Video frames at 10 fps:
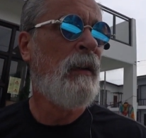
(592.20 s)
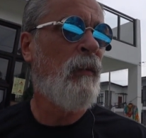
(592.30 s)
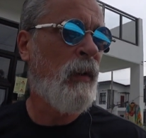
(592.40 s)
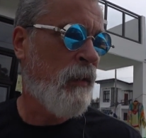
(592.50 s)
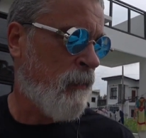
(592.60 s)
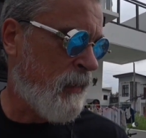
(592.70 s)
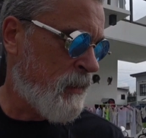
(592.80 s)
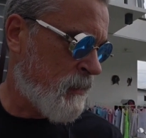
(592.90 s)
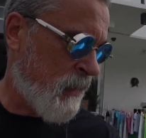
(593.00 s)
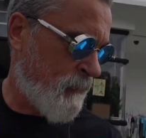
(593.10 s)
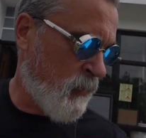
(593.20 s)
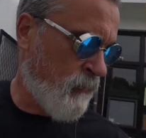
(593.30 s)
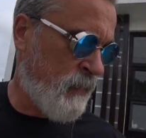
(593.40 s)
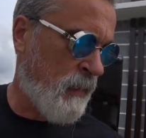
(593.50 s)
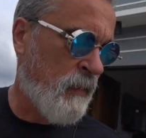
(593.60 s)
One of the reasons I
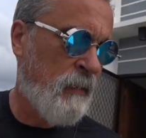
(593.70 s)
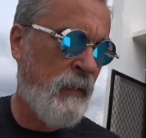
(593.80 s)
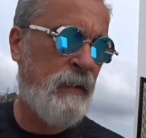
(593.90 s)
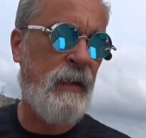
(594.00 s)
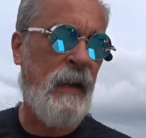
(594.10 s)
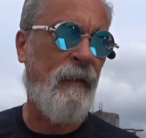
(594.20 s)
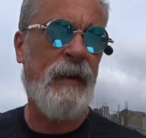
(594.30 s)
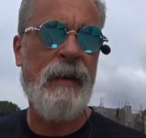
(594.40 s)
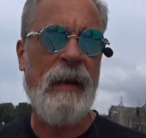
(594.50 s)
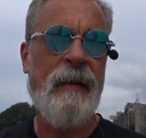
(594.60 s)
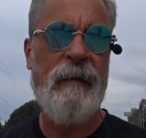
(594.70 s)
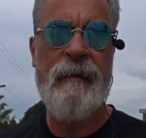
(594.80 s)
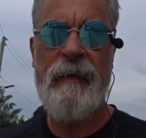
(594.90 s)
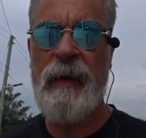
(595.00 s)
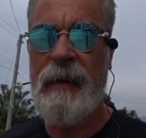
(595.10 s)
moved here, it's in everything,
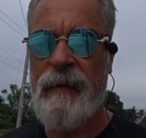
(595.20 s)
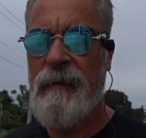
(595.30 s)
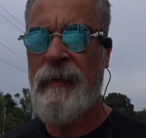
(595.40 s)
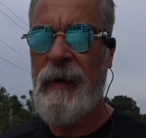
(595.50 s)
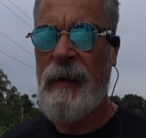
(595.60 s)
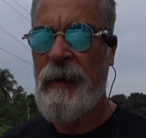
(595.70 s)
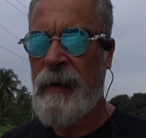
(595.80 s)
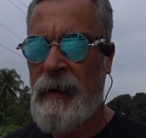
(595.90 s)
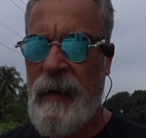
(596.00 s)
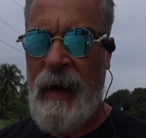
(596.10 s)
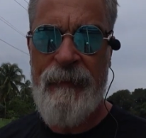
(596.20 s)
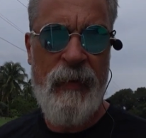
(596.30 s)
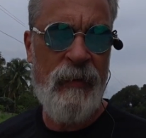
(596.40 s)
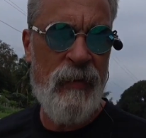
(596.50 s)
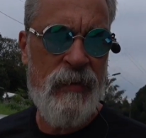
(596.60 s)
and high
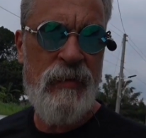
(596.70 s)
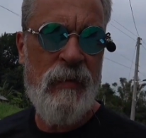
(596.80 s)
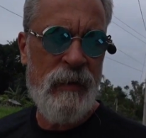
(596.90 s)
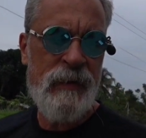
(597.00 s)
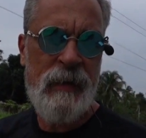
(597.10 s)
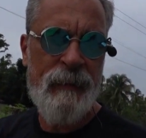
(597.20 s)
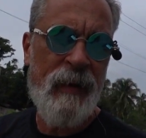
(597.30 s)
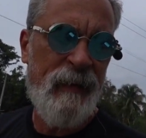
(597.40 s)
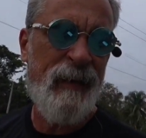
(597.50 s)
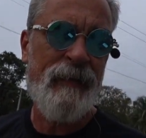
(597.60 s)
fructose corn syrup. You know,